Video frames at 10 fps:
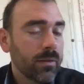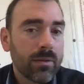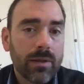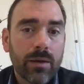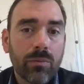
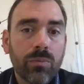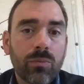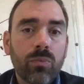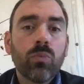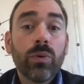that
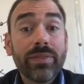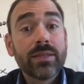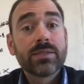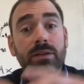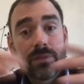with
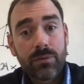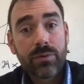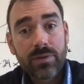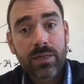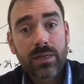the stuff that
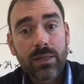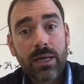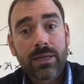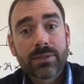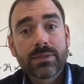we've done in
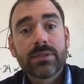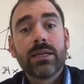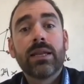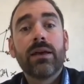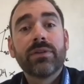class,
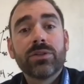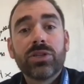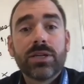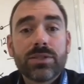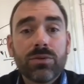and having a
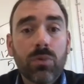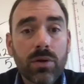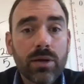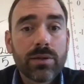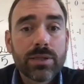chance to
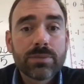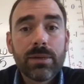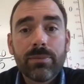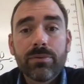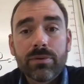work on this
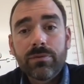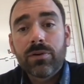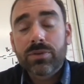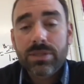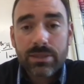maybe with
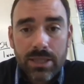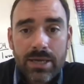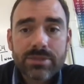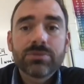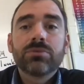folks in
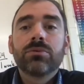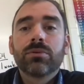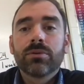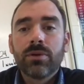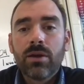class
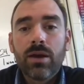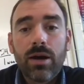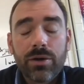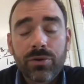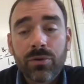or
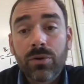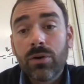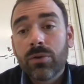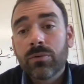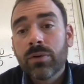on your
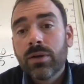own,